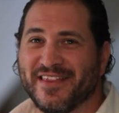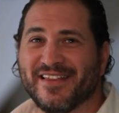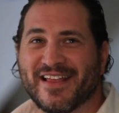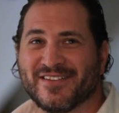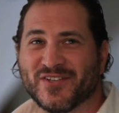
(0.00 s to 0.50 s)
you
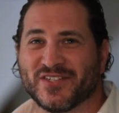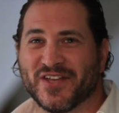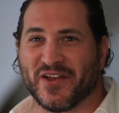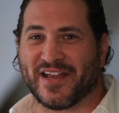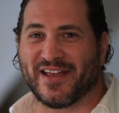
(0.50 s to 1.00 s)
think that's
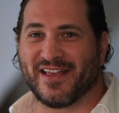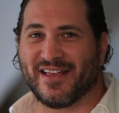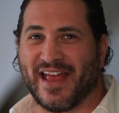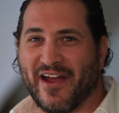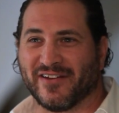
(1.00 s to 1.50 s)
also
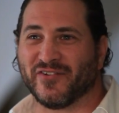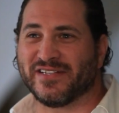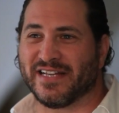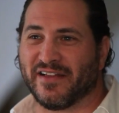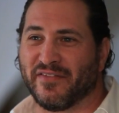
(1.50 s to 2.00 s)

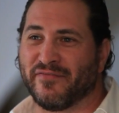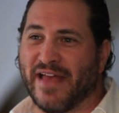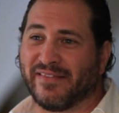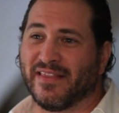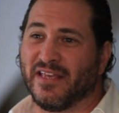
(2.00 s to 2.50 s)
characteristic of the
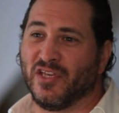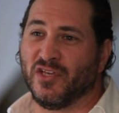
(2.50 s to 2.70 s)
fact that